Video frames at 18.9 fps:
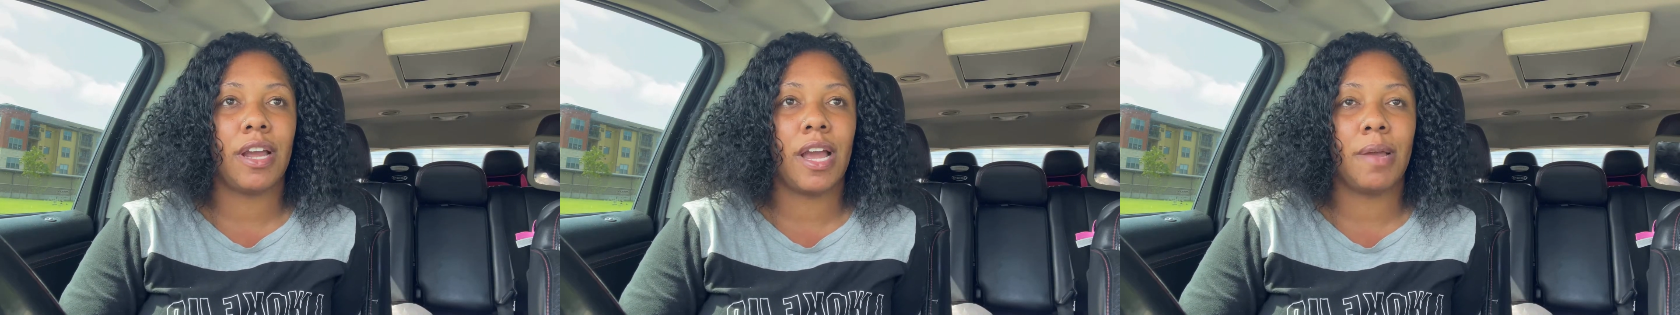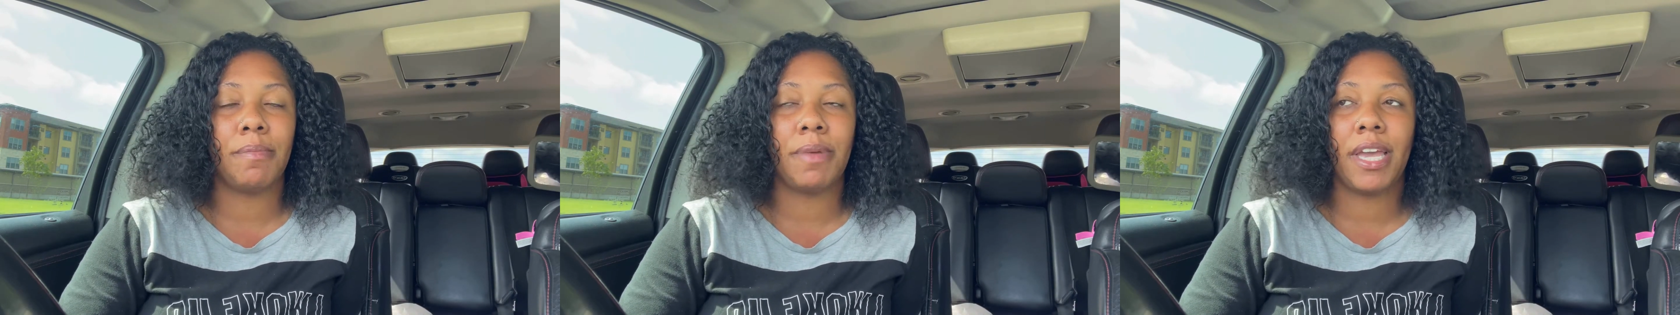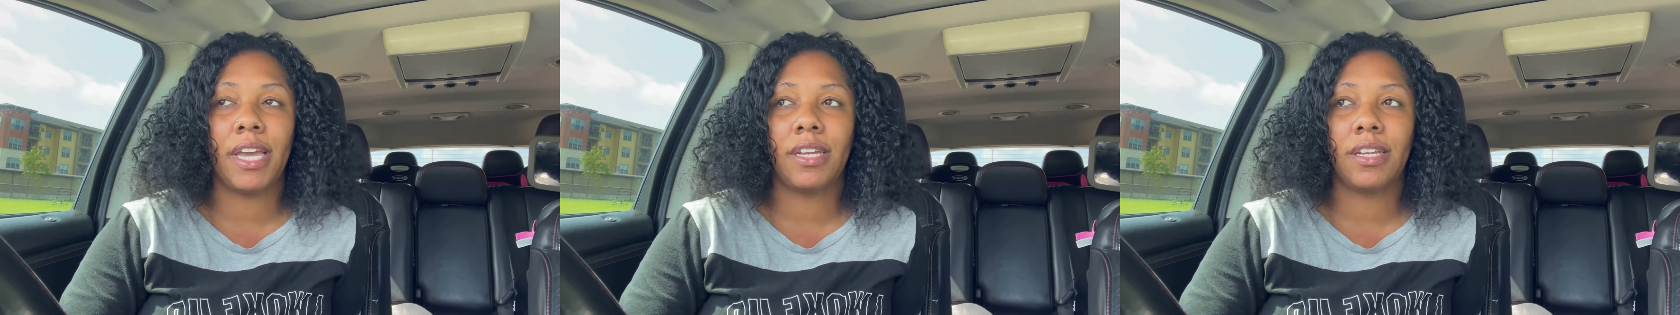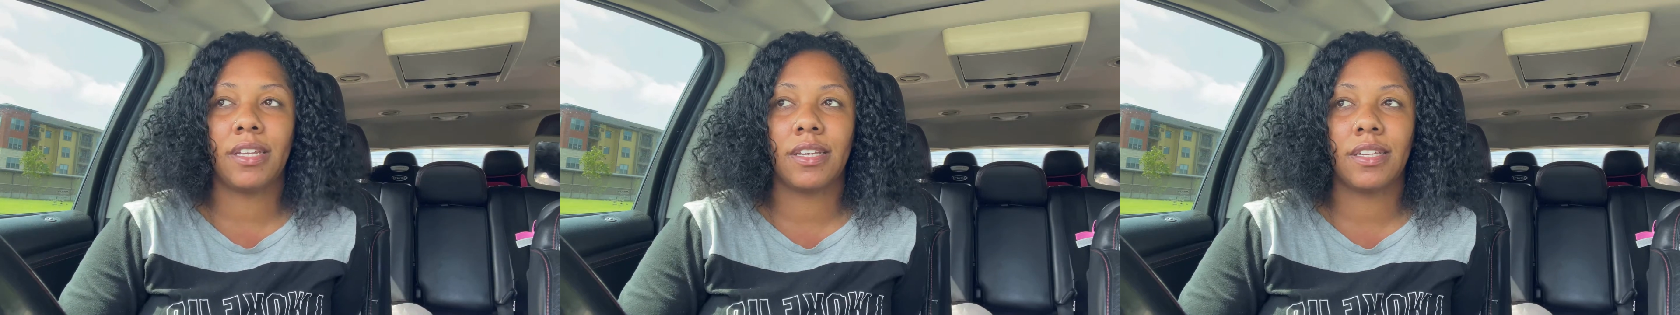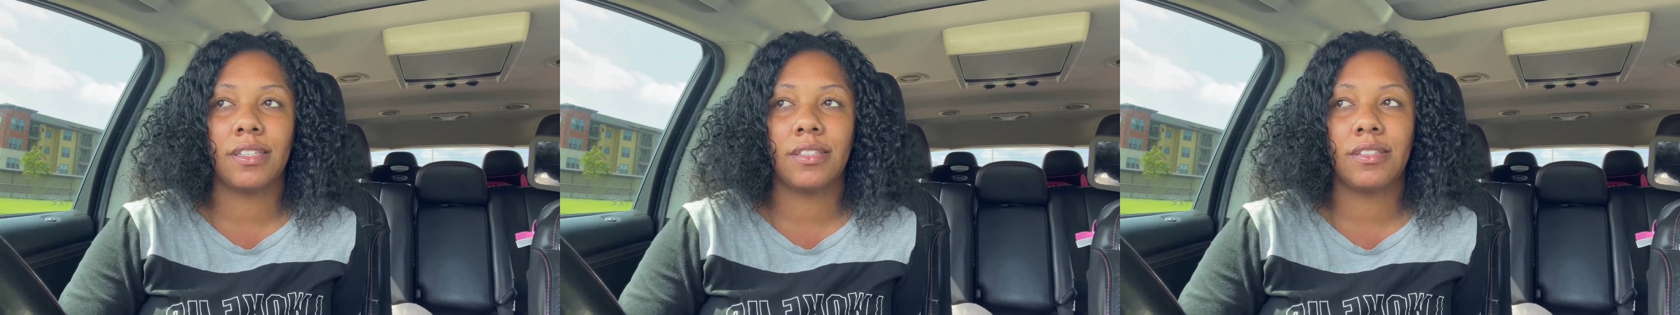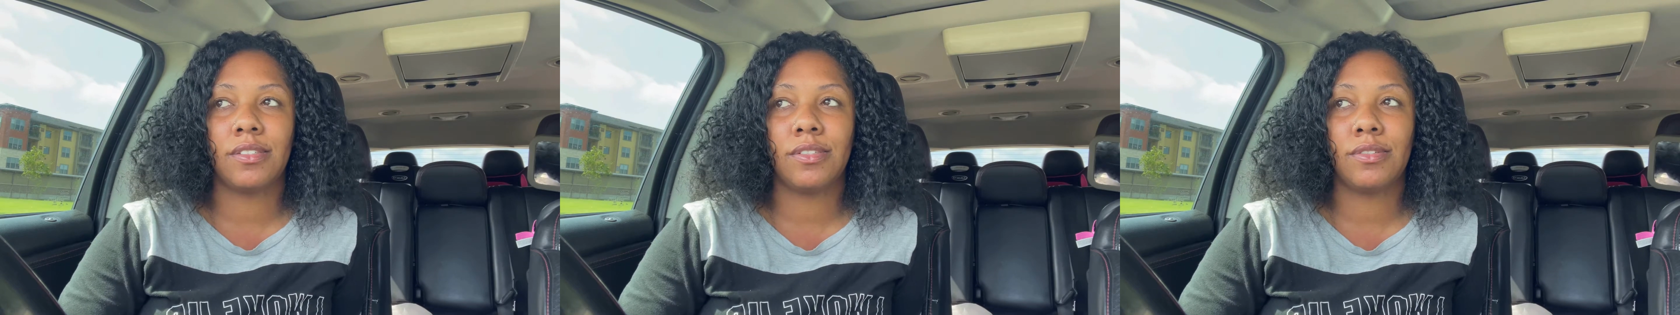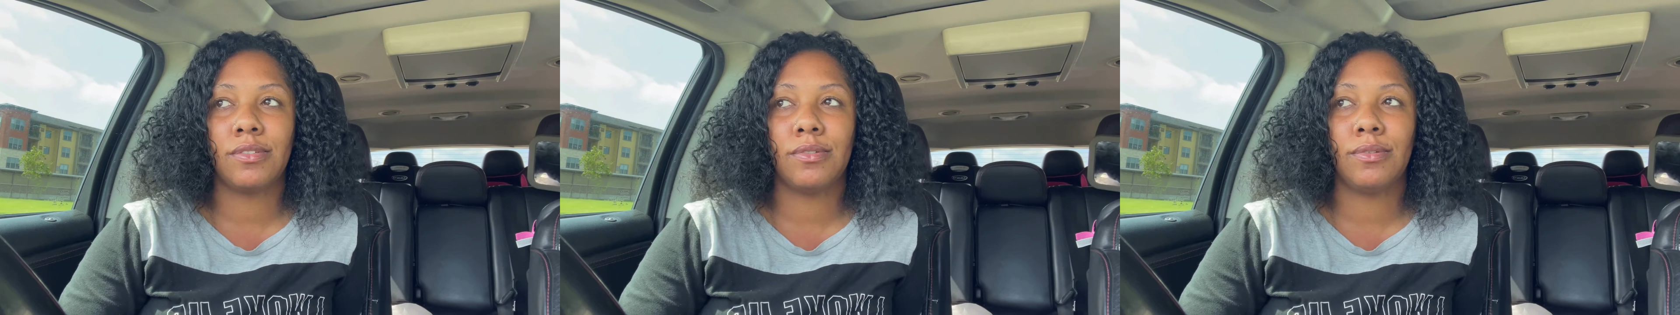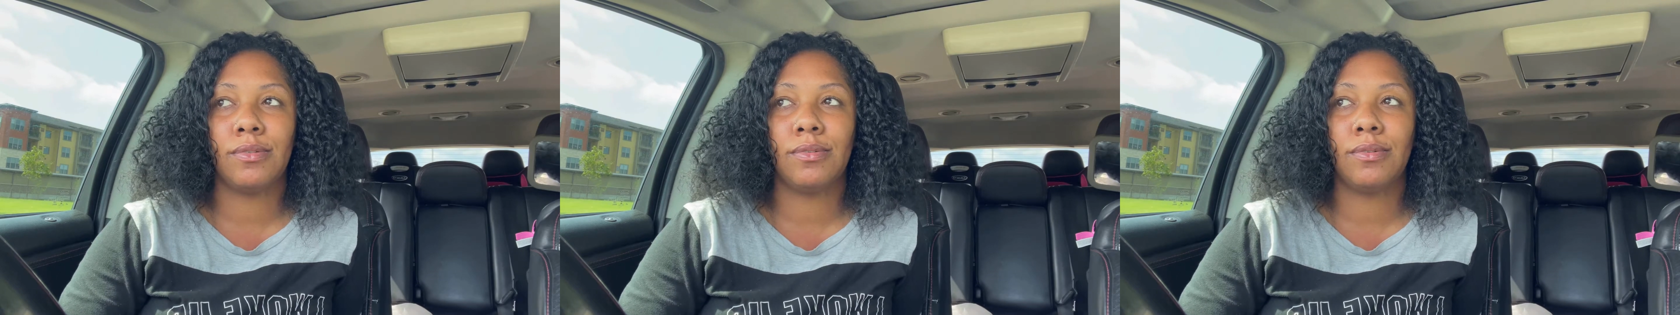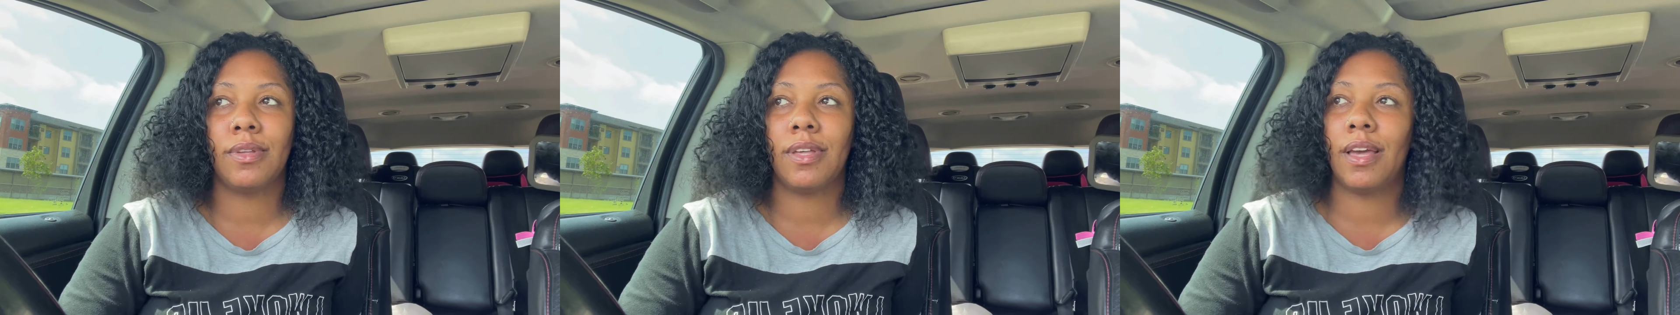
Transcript: I'm heading into